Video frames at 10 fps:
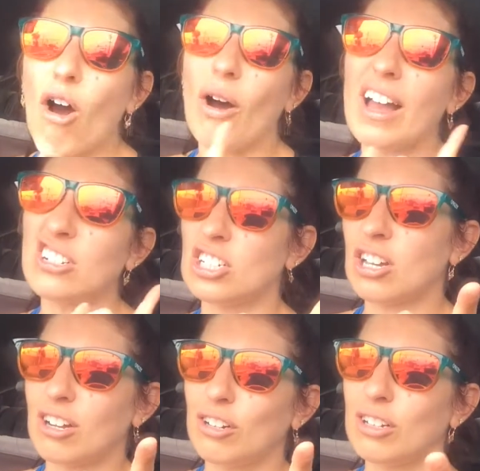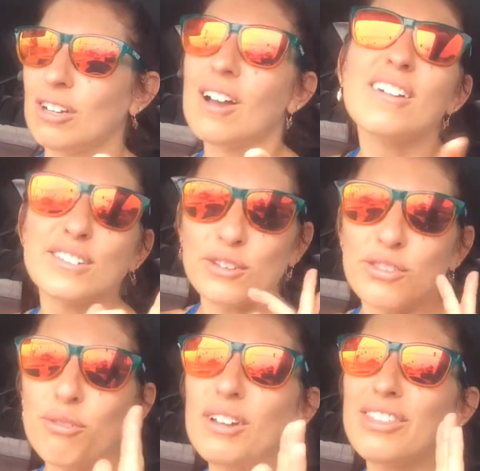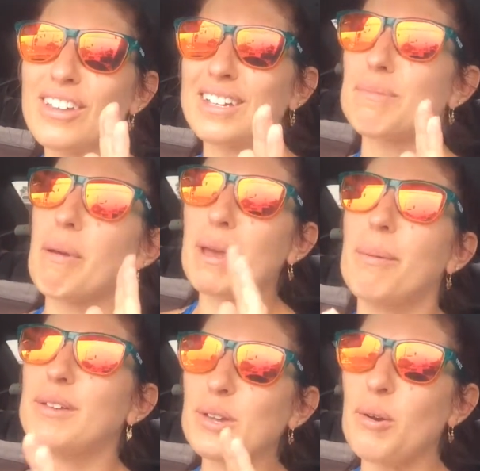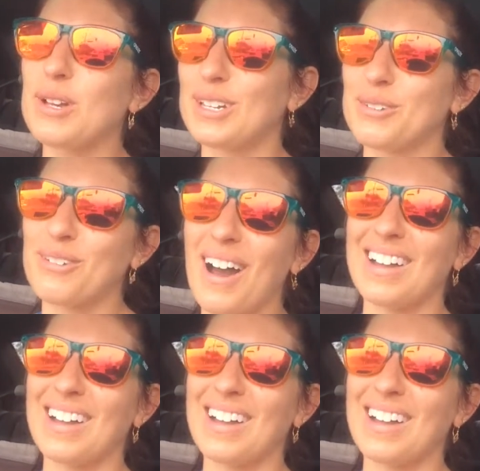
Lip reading: Oh, and she's hungry. So 3 things babies always want.